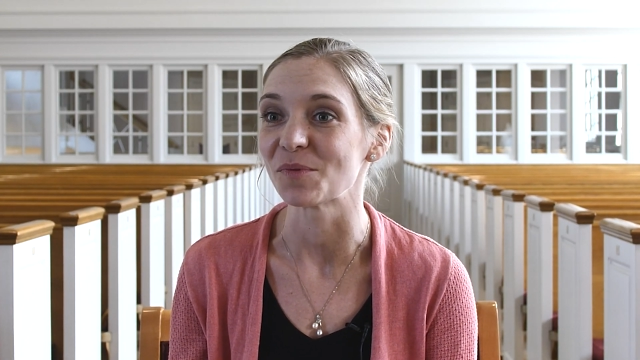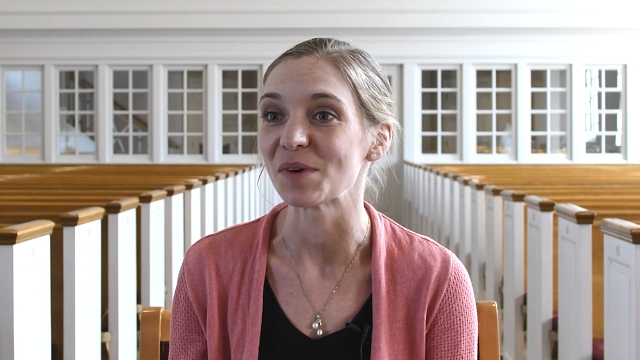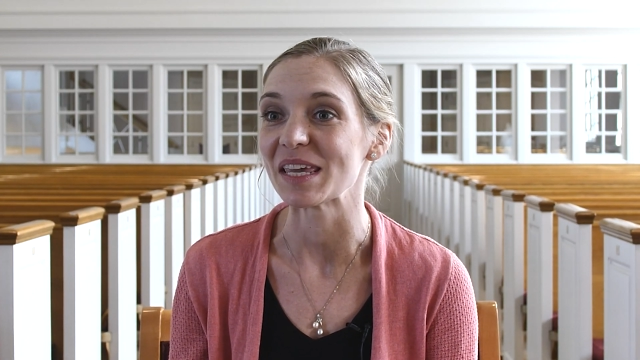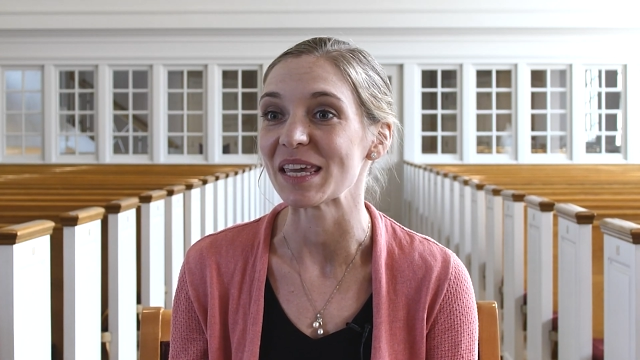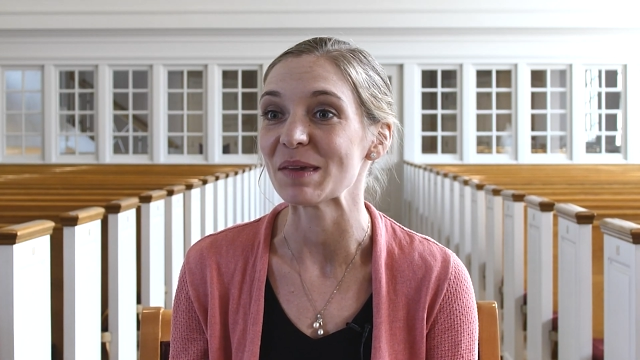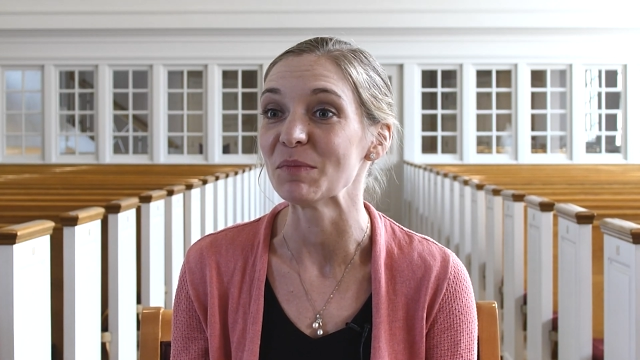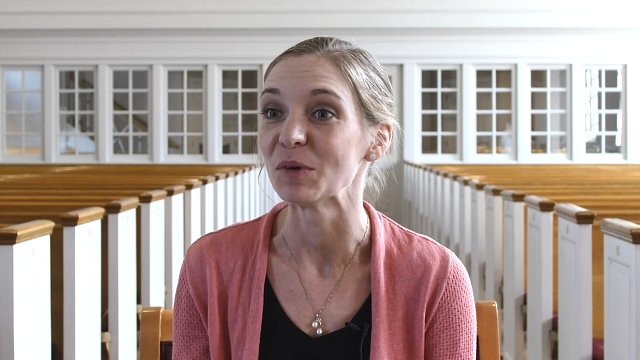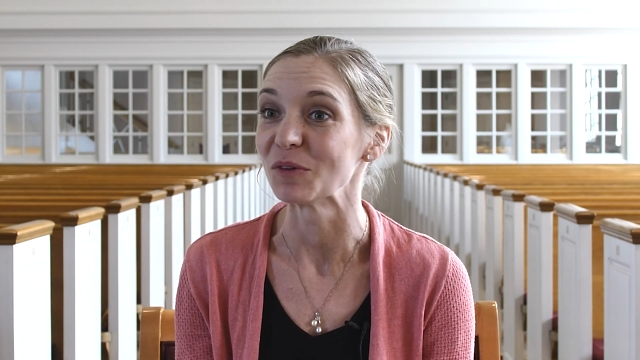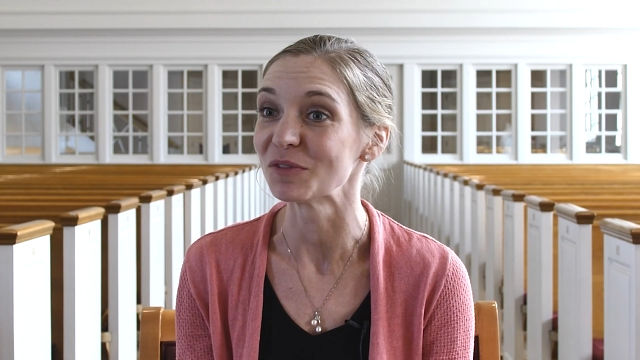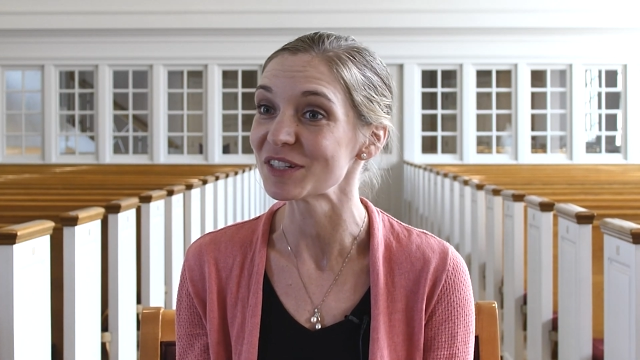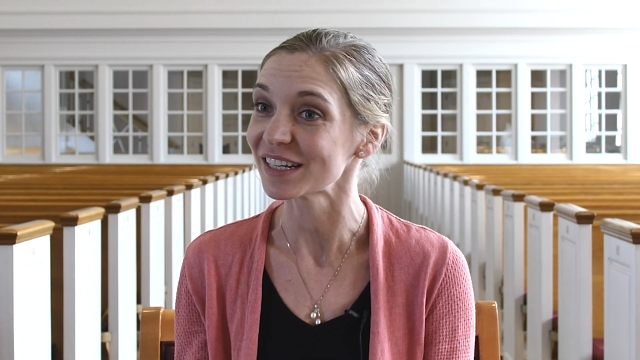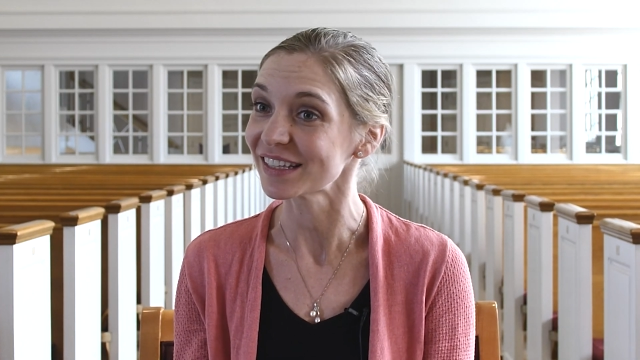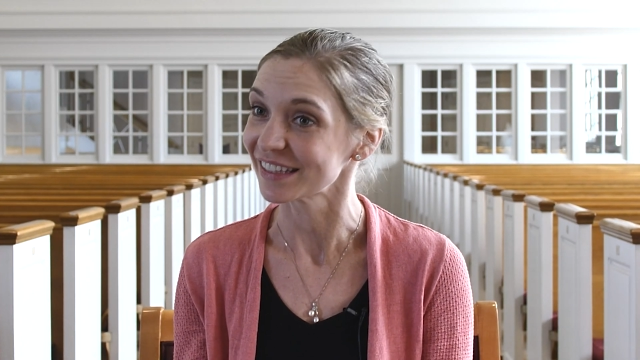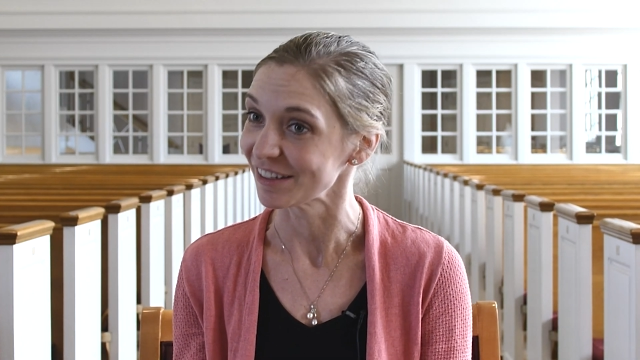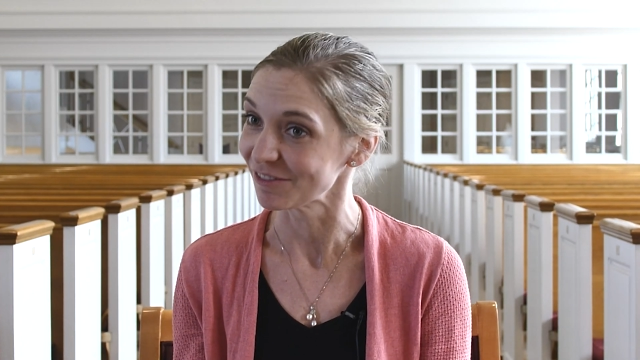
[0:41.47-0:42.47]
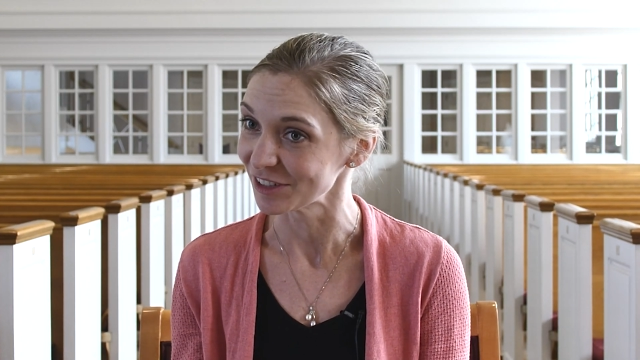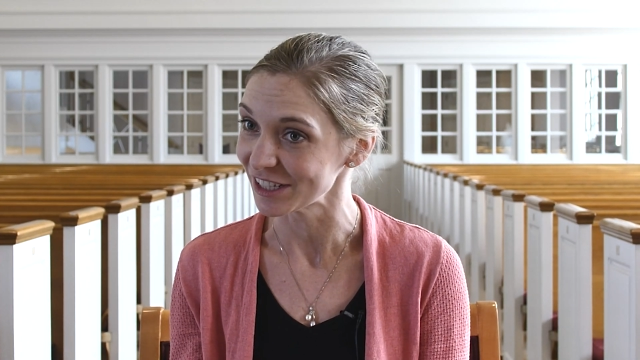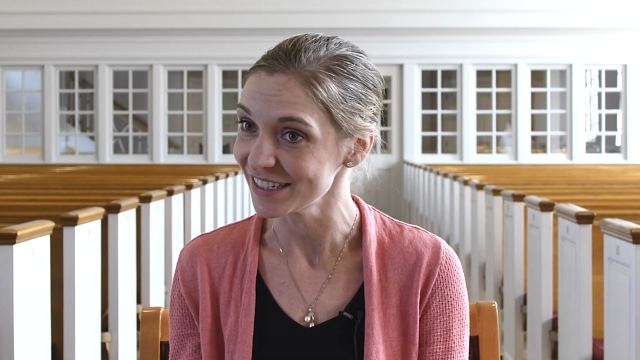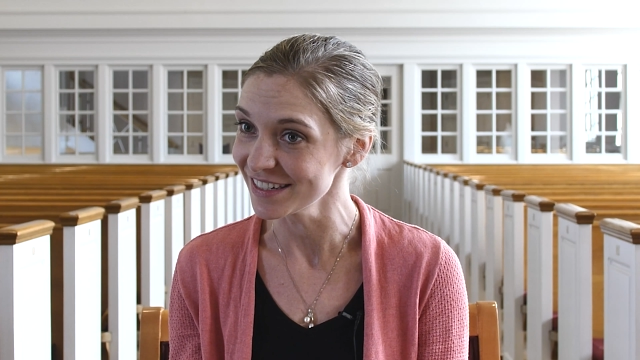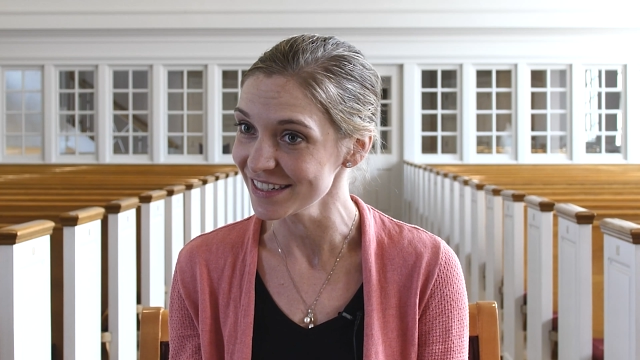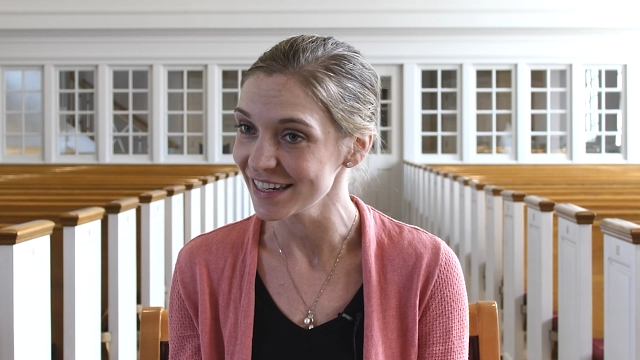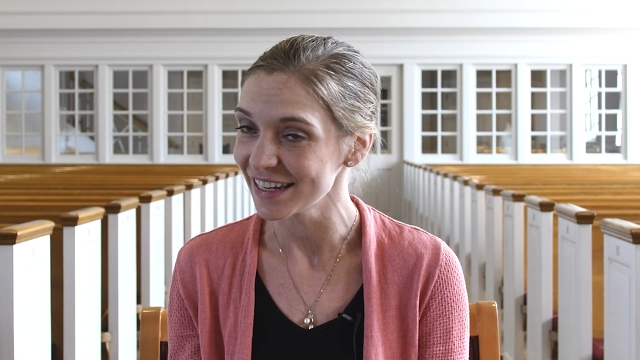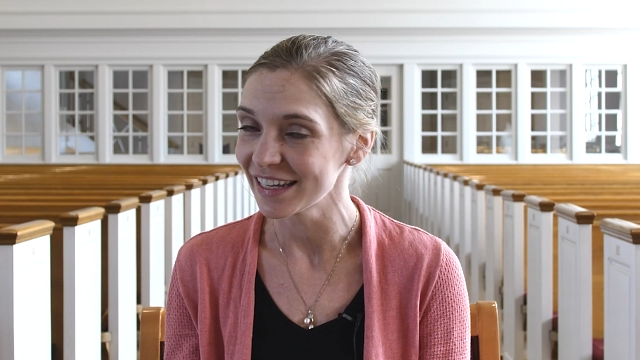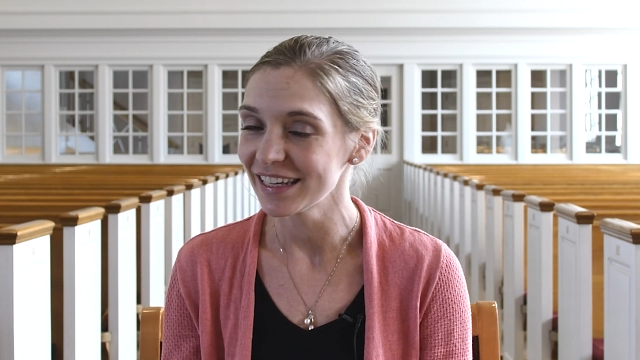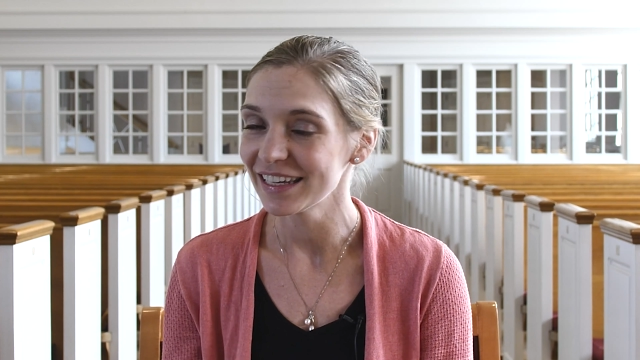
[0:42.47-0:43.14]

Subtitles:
we moved to Cleveland,